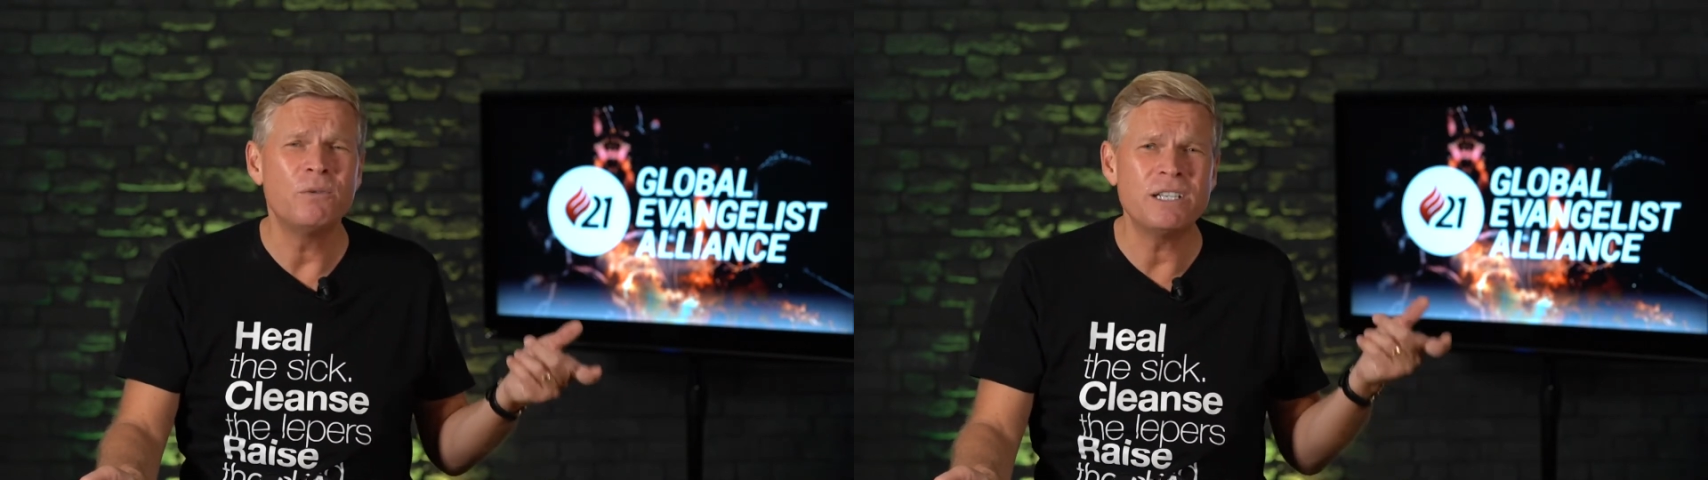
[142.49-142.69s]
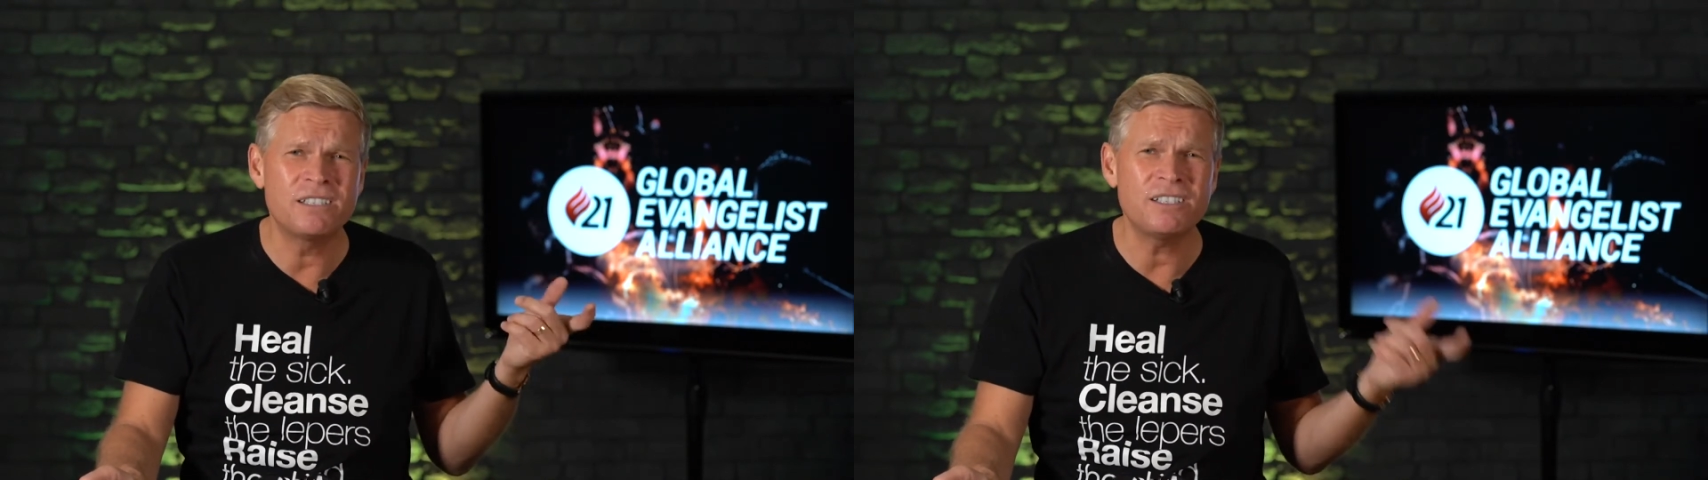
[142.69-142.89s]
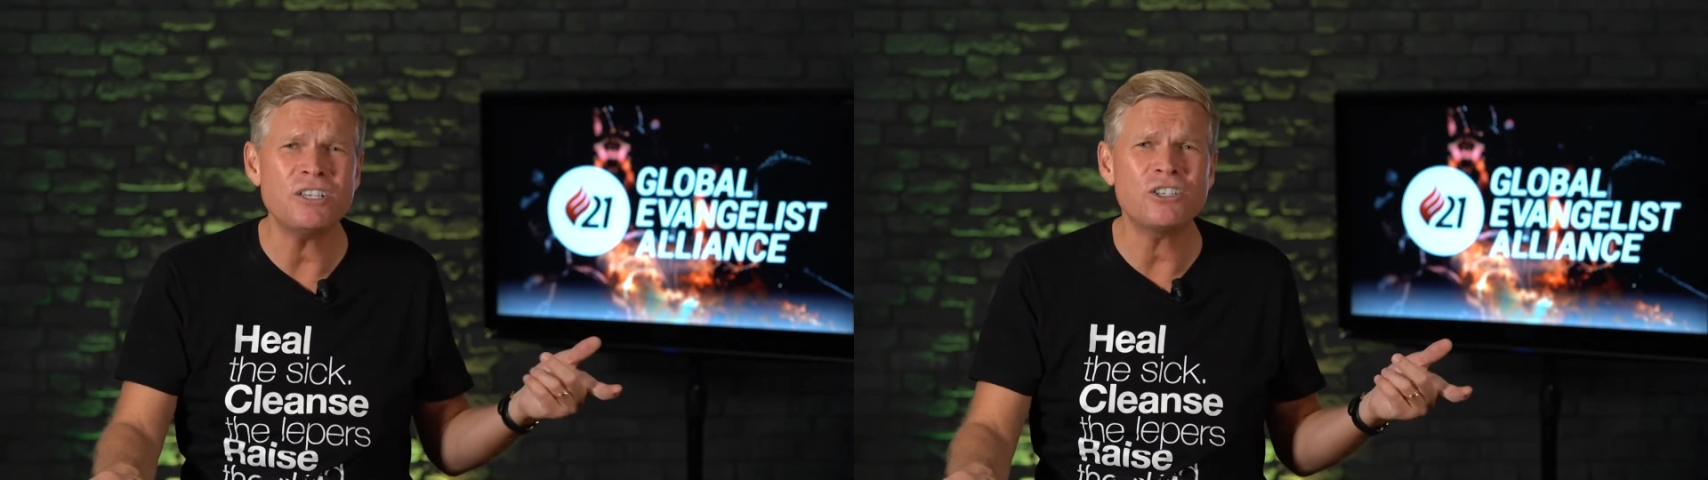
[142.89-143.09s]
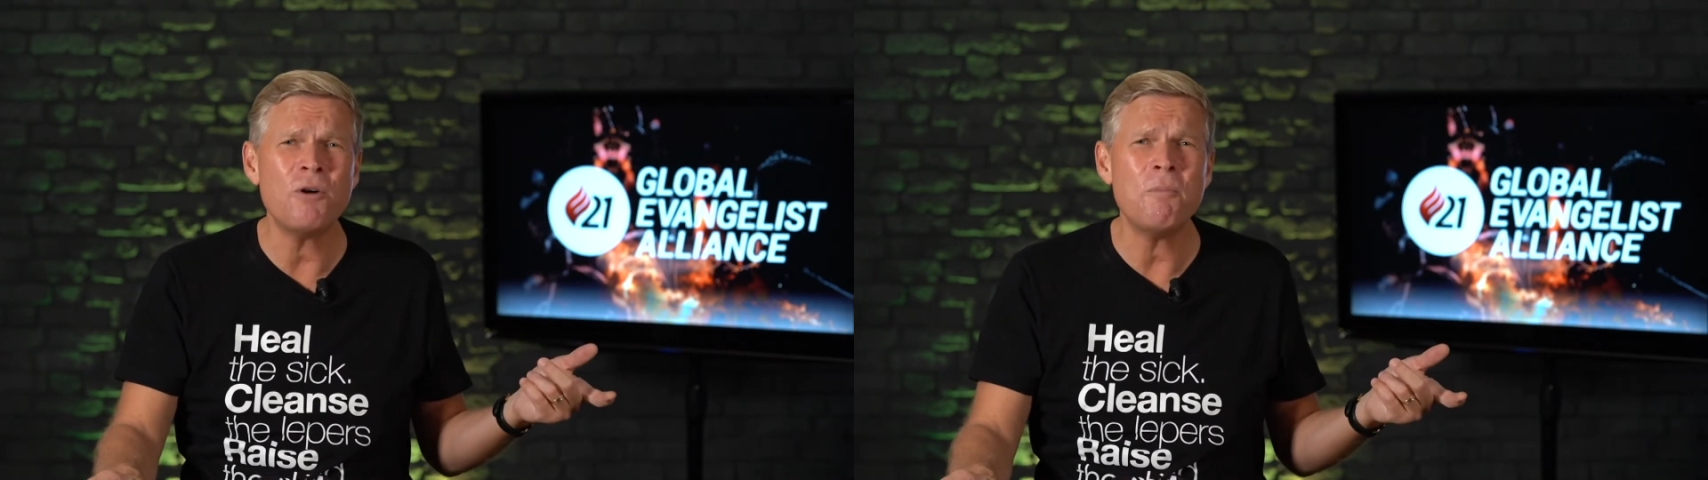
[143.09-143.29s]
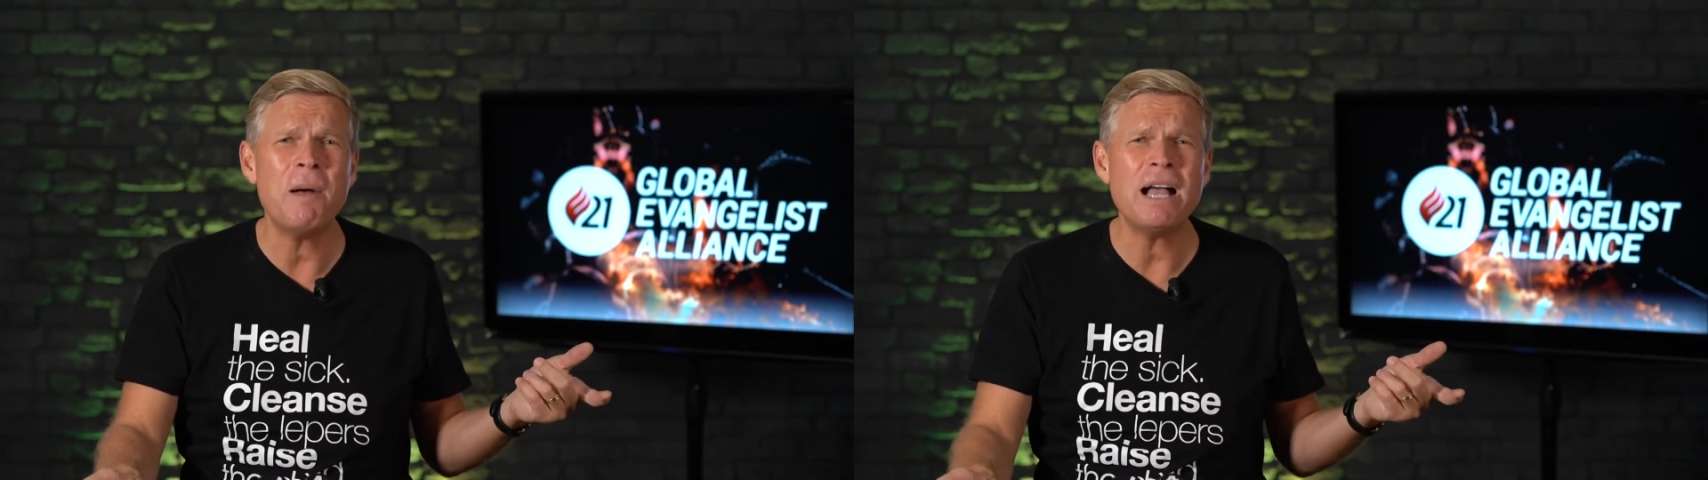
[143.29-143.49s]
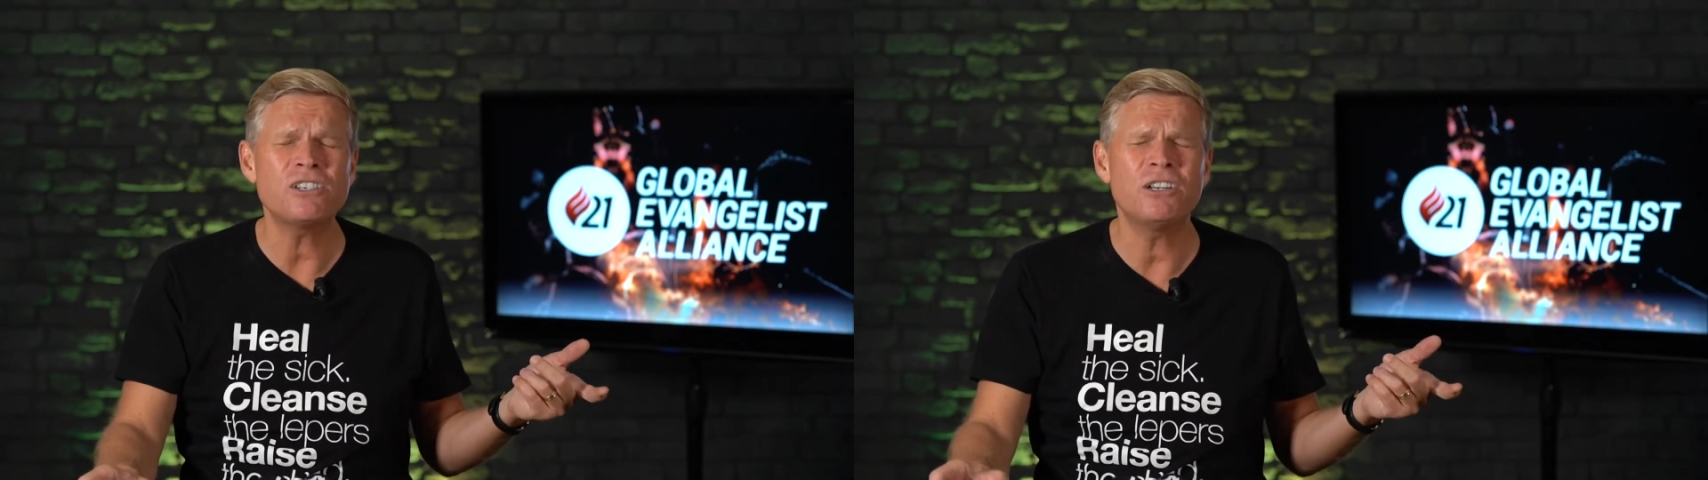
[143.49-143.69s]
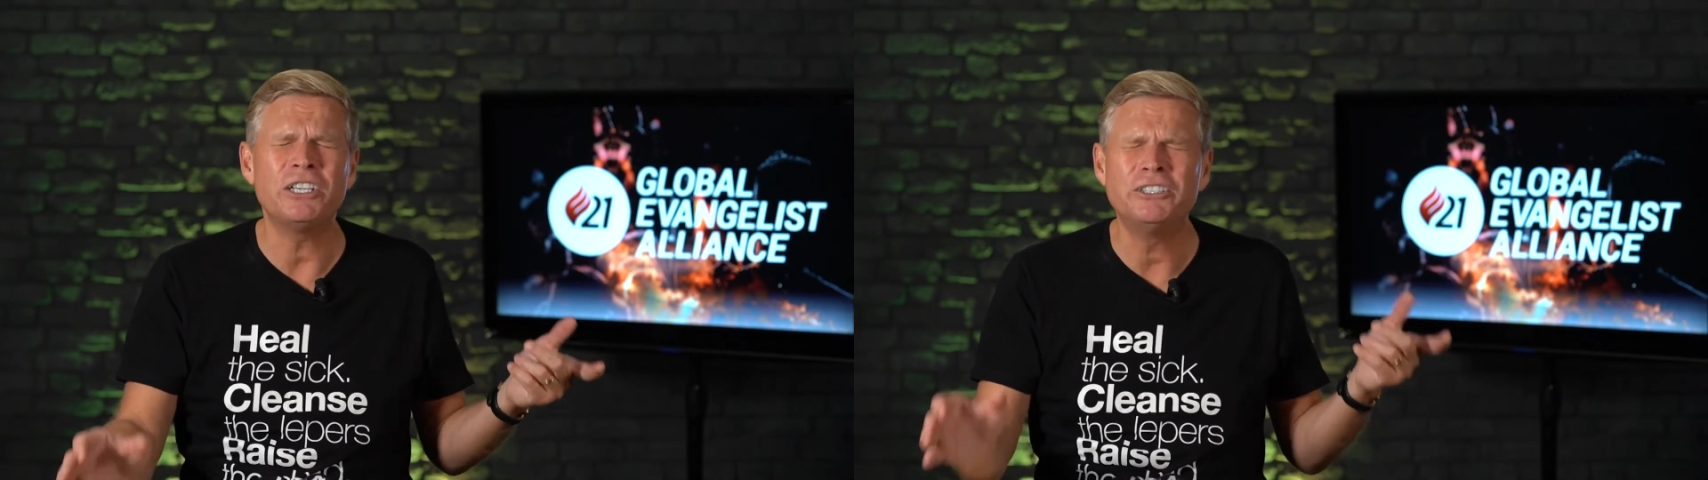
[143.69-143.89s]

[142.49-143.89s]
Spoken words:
with such compassion.